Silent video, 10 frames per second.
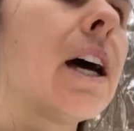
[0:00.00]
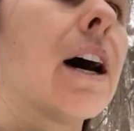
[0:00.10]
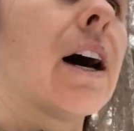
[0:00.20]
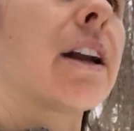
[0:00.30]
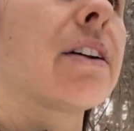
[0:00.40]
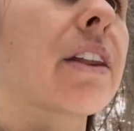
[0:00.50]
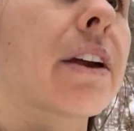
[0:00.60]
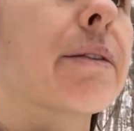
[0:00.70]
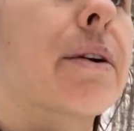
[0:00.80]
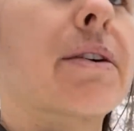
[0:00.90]
I don't think
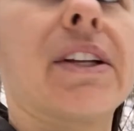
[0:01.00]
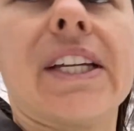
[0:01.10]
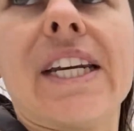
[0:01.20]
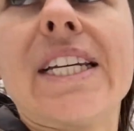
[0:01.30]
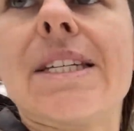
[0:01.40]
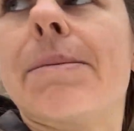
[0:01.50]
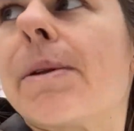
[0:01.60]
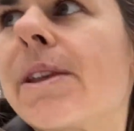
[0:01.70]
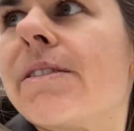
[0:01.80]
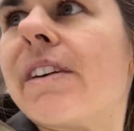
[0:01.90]
we really need to put
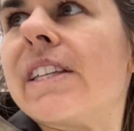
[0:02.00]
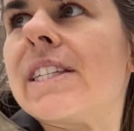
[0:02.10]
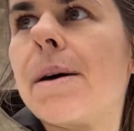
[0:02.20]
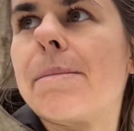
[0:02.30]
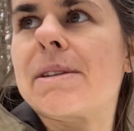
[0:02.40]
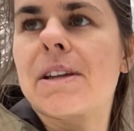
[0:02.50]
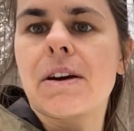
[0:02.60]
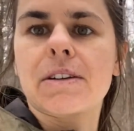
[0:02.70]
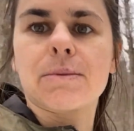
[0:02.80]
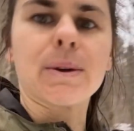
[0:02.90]
the fence up as long
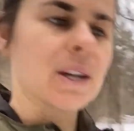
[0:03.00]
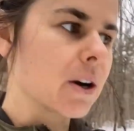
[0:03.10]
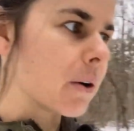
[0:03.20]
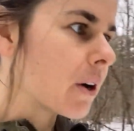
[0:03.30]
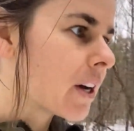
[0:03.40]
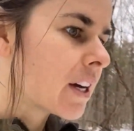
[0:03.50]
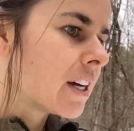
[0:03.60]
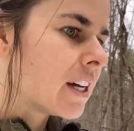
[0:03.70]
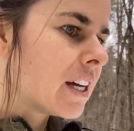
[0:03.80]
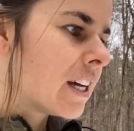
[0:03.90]
as we know
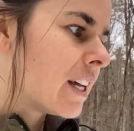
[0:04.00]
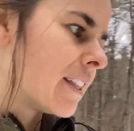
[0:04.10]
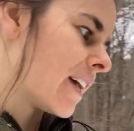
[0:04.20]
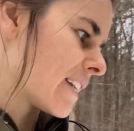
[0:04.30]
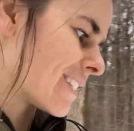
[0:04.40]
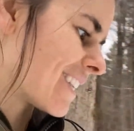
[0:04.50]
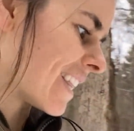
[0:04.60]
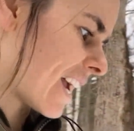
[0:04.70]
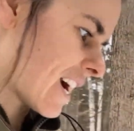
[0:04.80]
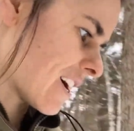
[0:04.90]
that it's
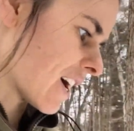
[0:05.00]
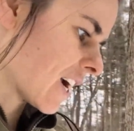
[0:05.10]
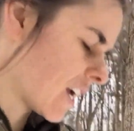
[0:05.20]
there.